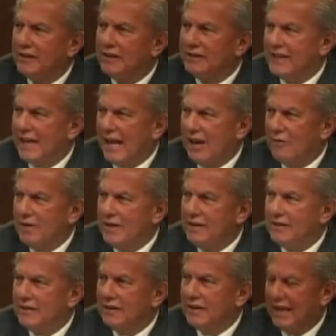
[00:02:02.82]
in
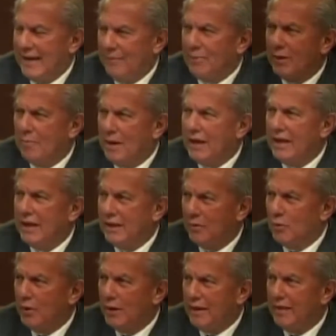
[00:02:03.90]
salaries keep the money
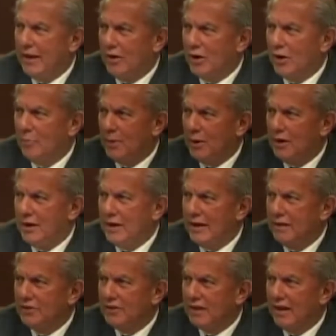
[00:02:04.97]
within their
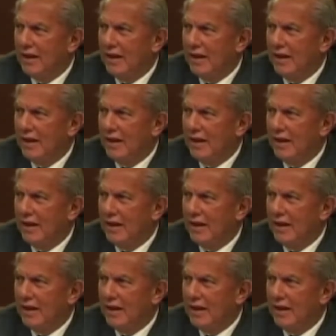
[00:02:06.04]
communities,